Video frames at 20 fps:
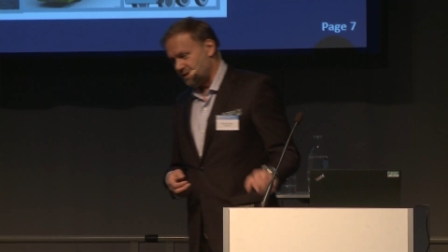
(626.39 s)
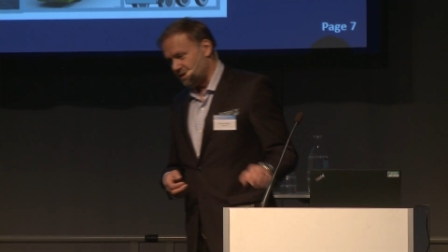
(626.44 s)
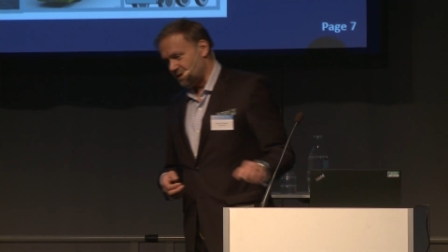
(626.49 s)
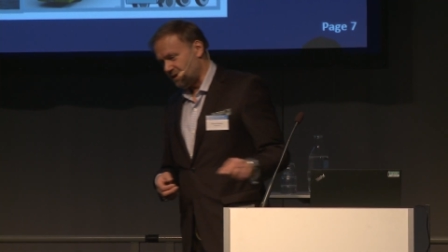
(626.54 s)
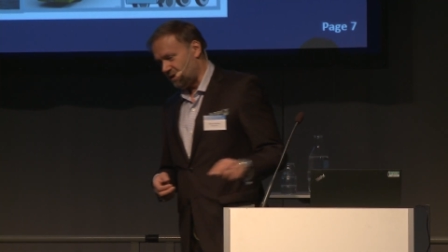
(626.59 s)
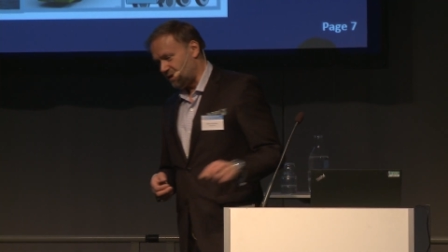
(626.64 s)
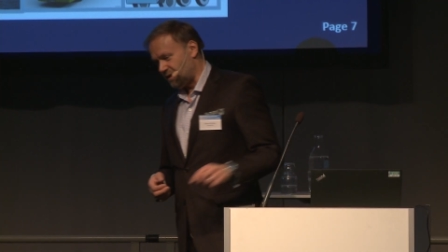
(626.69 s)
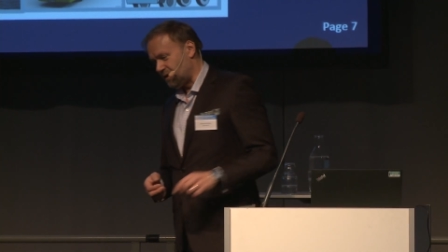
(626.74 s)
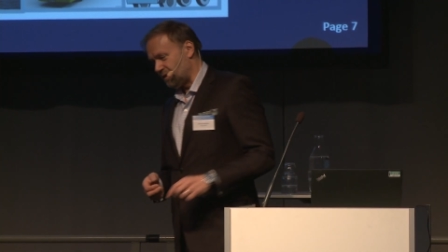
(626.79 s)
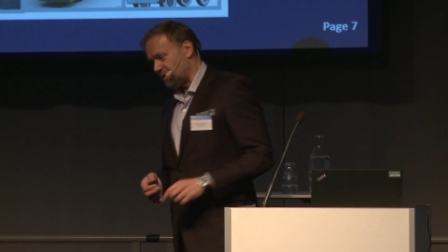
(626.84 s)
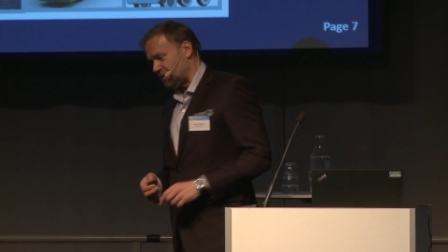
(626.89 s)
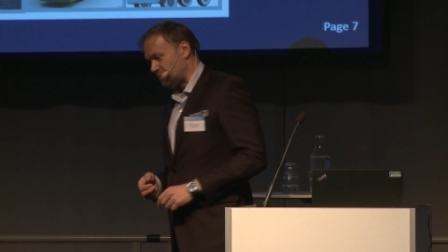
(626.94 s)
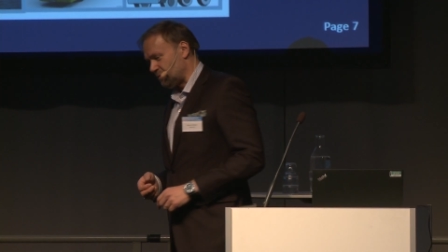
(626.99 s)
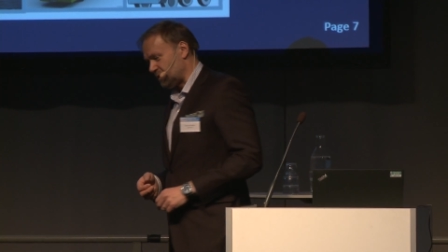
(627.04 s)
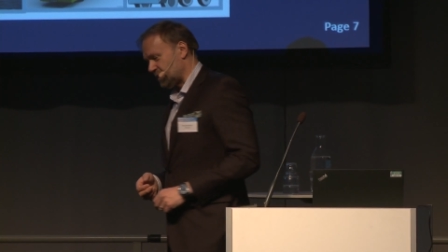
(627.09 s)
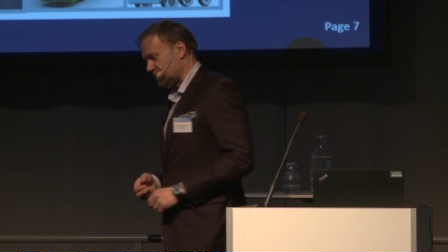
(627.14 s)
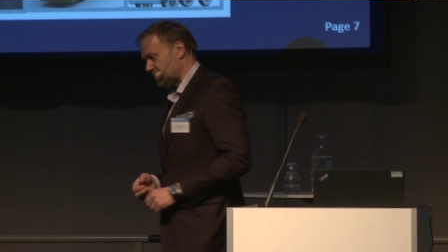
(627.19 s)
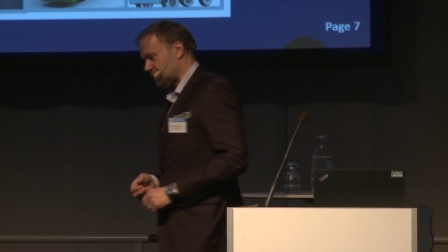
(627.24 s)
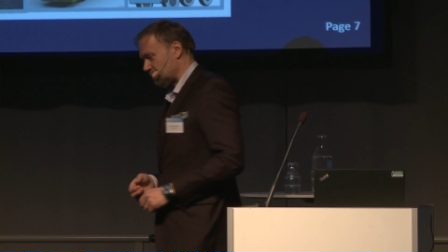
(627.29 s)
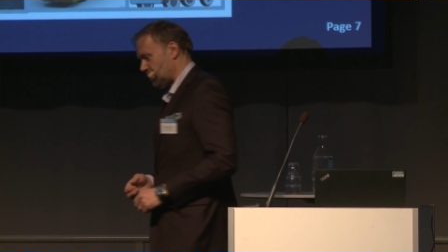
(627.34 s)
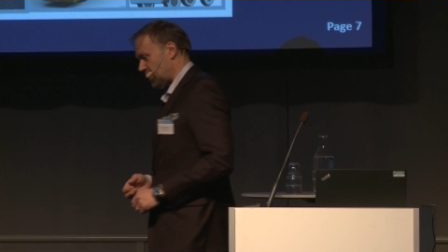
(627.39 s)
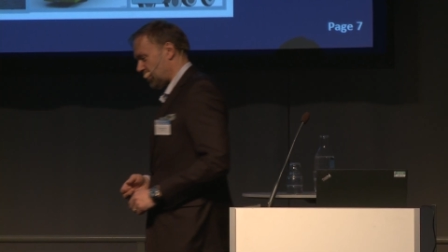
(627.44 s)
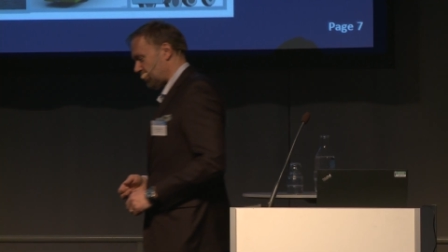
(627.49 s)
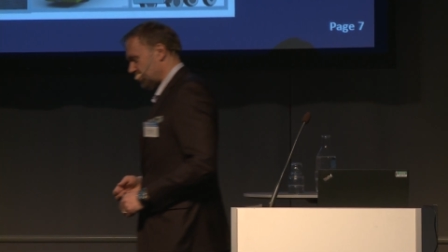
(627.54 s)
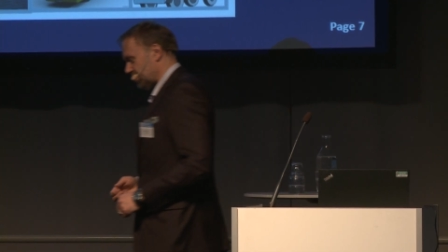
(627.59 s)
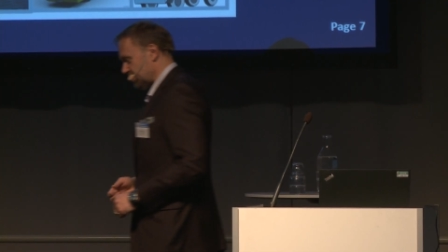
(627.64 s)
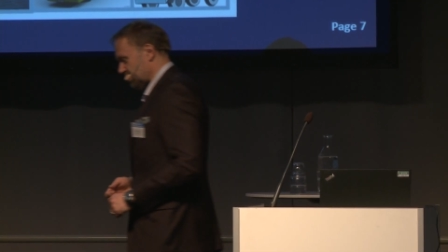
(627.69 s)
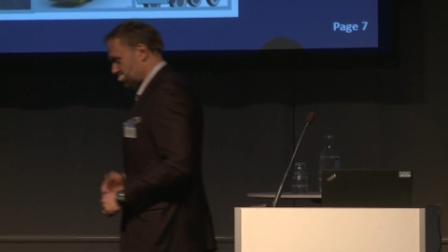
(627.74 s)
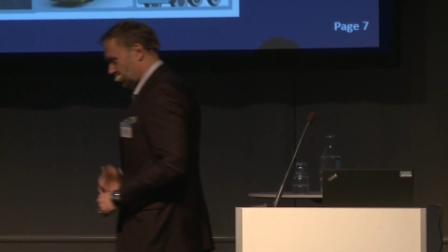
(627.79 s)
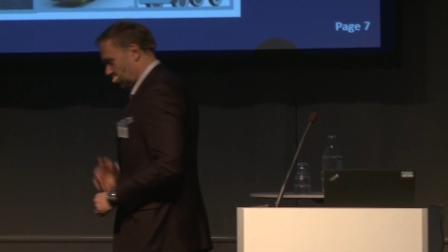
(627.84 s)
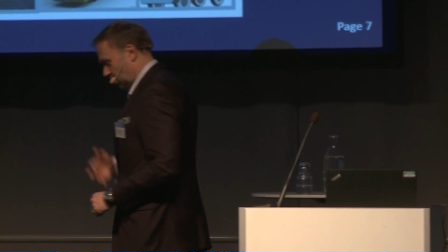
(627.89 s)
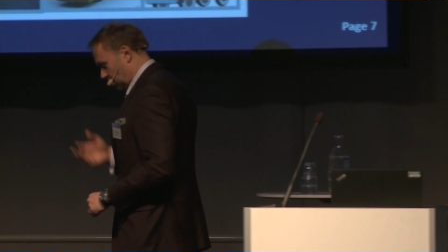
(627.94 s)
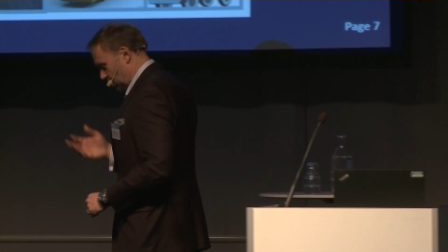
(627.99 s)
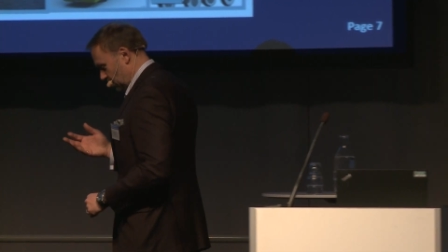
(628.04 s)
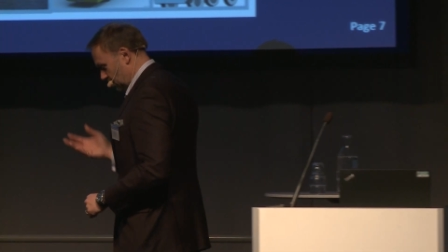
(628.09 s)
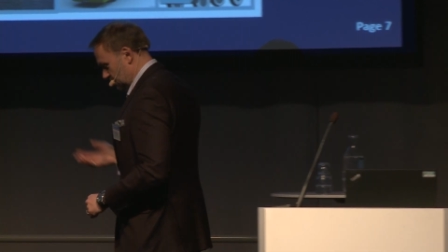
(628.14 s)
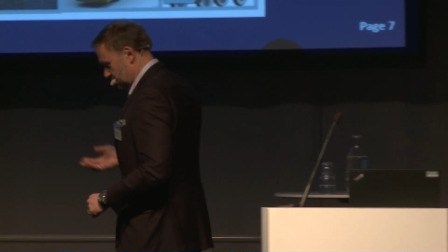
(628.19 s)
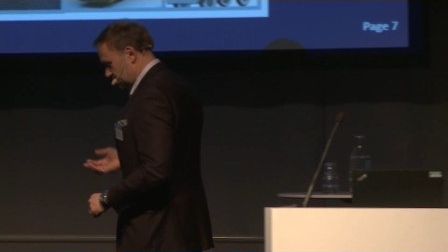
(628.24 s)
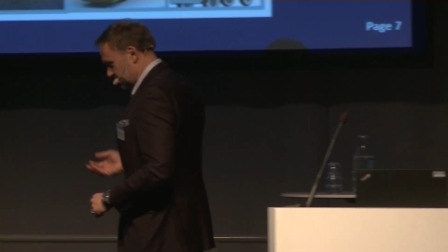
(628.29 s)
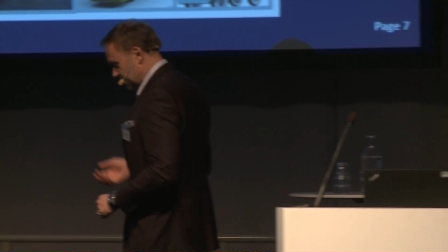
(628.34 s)
Uh, Mr. Marius
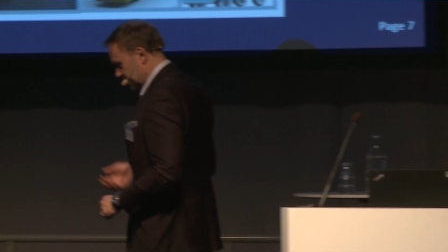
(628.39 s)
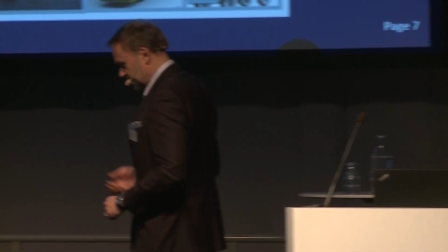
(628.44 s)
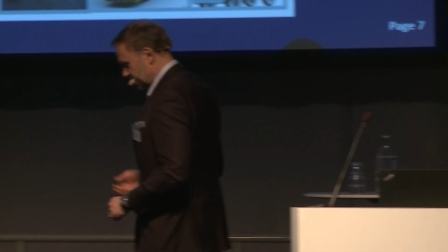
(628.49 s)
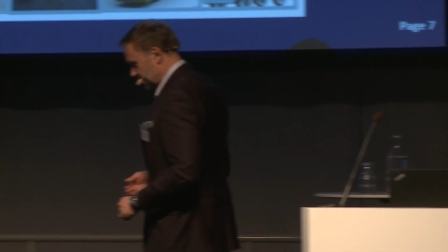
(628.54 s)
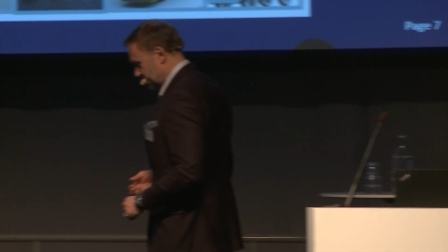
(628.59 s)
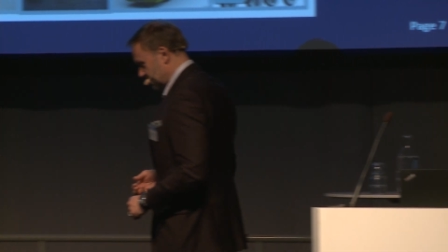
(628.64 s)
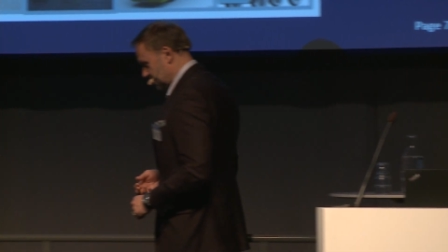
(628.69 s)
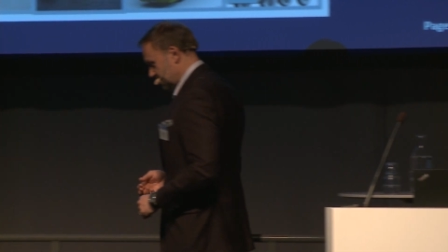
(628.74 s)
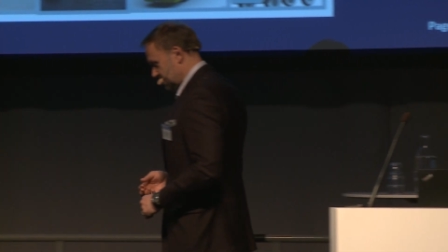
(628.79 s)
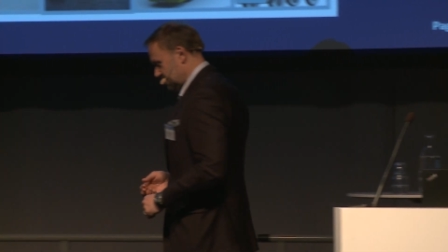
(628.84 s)
Holm, the